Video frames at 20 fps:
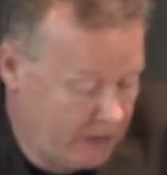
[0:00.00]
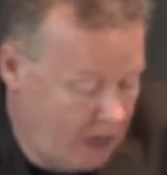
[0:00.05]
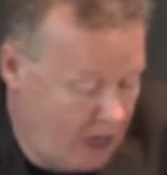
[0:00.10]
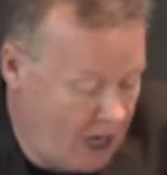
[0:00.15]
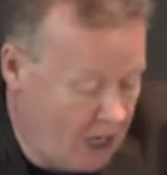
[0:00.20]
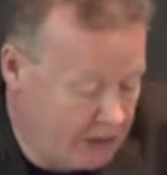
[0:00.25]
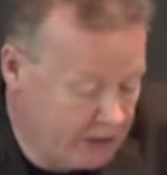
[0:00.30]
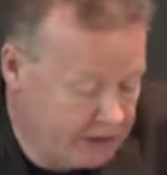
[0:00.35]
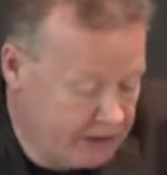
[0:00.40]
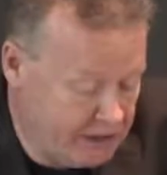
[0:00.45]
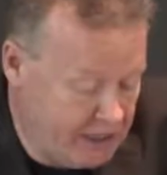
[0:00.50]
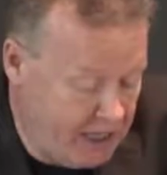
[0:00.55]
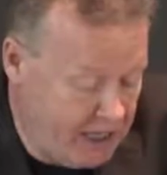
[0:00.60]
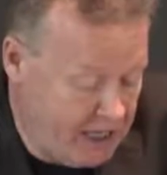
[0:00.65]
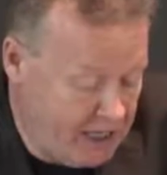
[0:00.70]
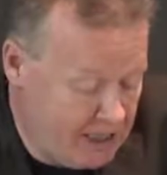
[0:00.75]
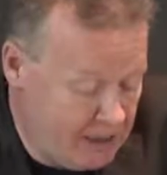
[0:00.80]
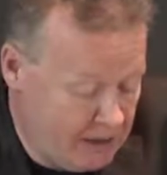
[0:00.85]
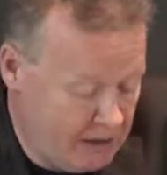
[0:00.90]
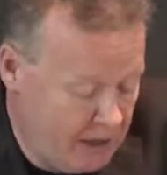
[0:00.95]

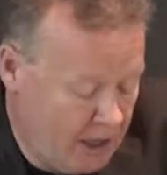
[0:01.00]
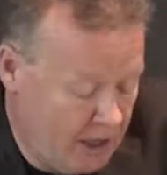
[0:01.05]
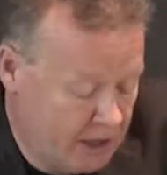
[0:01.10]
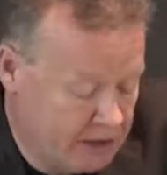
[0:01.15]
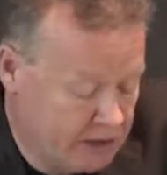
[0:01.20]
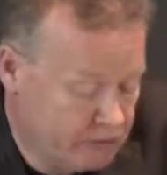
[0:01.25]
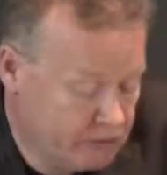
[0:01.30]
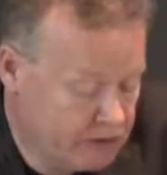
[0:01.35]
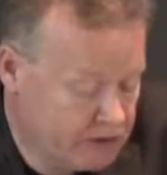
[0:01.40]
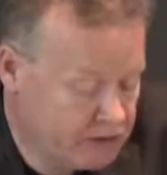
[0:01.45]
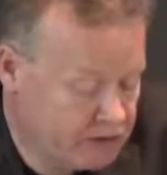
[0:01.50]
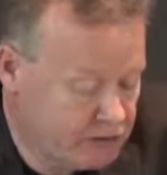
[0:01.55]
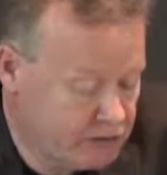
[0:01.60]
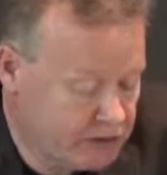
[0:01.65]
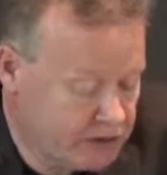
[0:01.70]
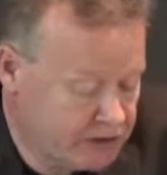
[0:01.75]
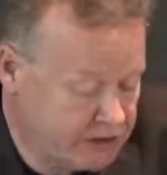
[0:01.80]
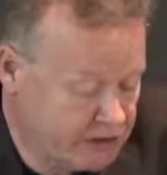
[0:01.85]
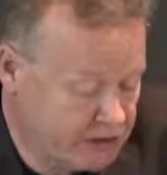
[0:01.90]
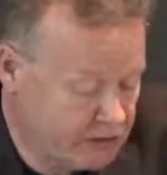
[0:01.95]
RDA, the
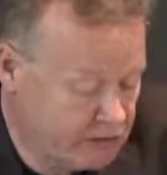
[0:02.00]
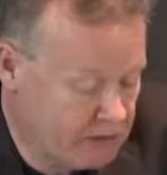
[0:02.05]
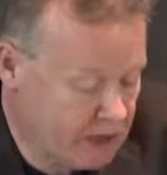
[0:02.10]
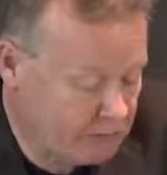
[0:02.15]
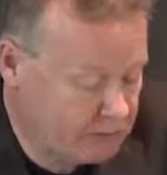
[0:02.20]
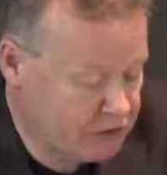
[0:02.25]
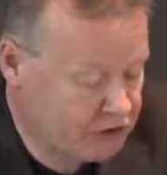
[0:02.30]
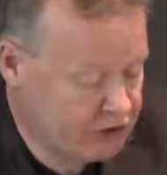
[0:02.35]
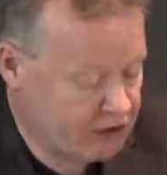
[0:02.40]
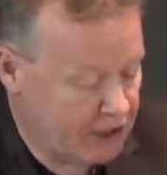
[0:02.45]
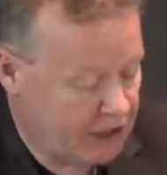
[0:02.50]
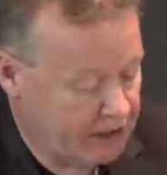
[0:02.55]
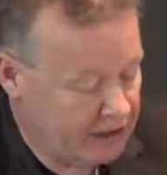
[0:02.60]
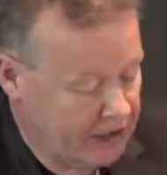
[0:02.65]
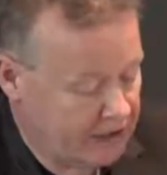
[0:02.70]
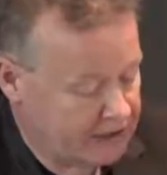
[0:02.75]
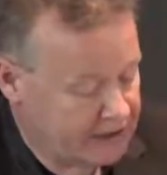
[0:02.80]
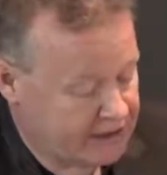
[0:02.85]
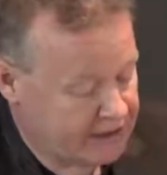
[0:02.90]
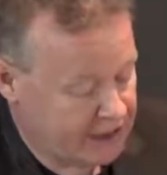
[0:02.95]
resource description and
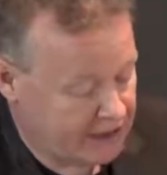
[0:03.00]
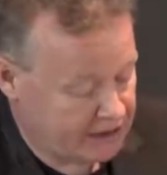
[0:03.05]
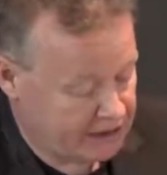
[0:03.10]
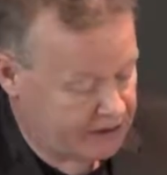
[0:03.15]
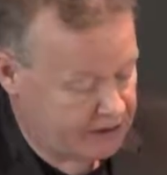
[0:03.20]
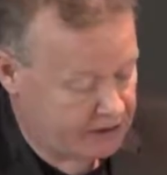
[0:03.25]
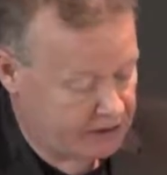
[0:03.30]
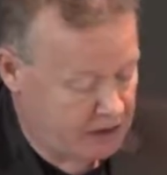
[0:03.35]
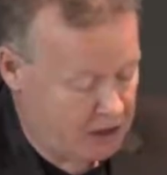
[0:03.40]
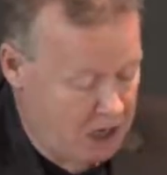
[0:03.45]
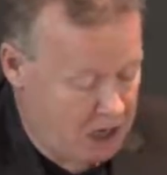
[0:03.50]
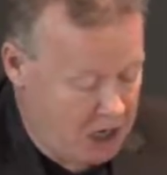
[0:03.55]
access,